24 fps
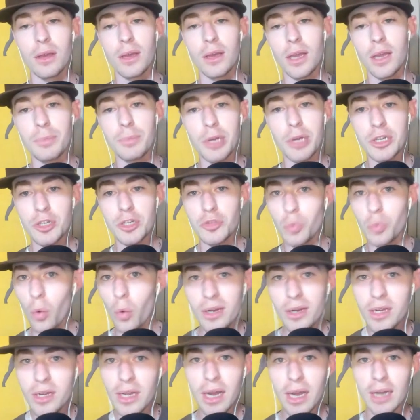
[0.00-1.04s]
and pitches
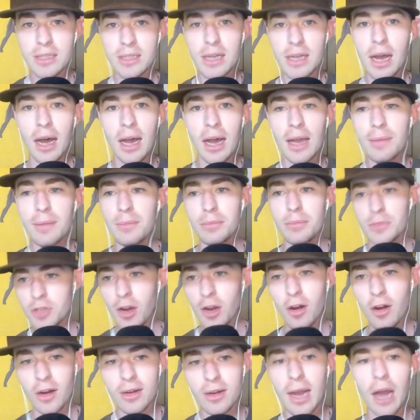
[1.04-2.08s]
one inning at a time.
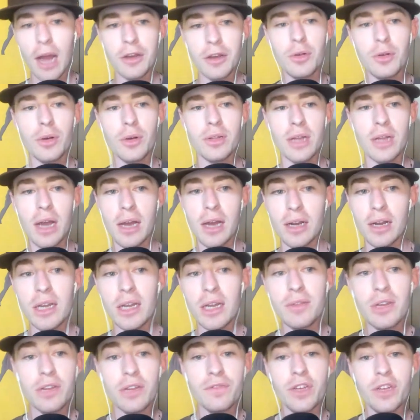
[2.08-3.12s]
Sorry, not doing that. And
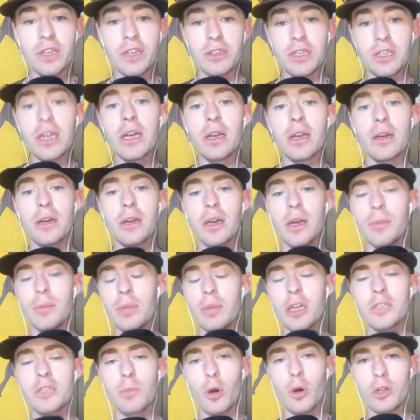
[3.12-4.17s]
even if he did
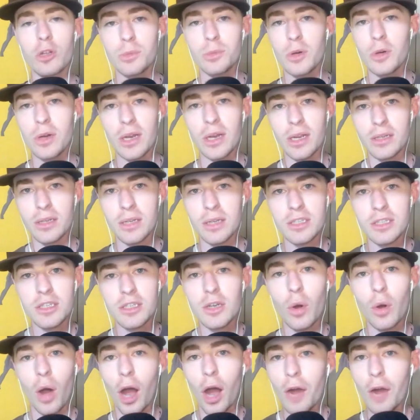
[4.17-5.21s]
pitch multiple innings, that's
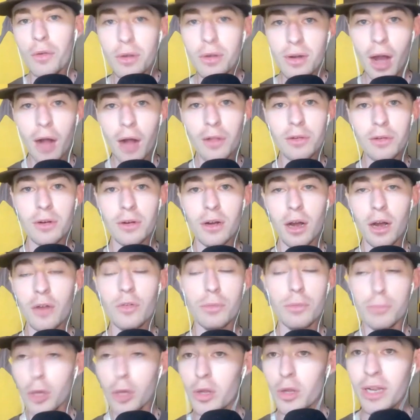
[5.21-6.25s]
still $100
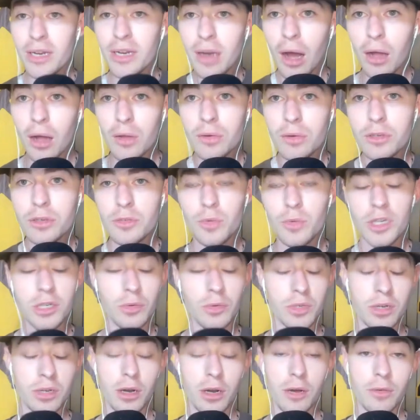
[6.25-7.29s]
million. Wish it
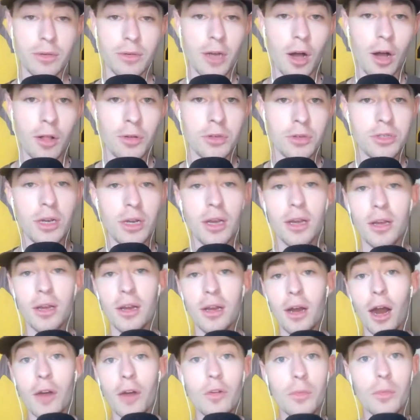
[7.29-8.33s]
was $100.
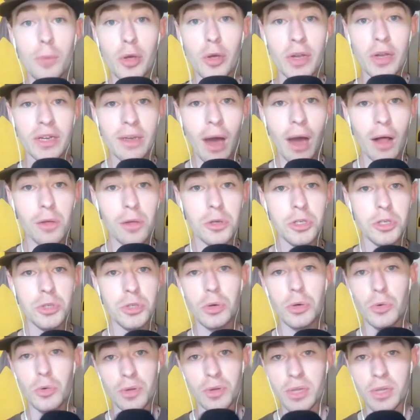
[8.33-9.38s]
$100 million to
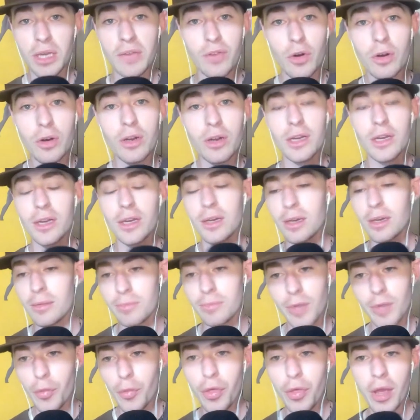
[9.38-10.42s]
a reliever?
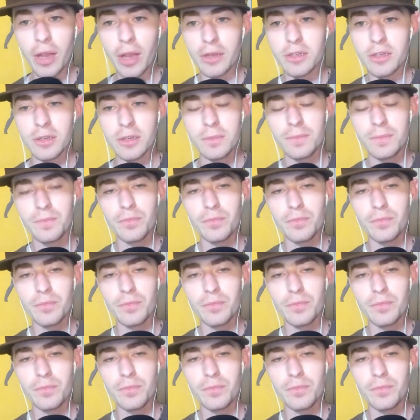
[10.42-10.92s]
No thanks.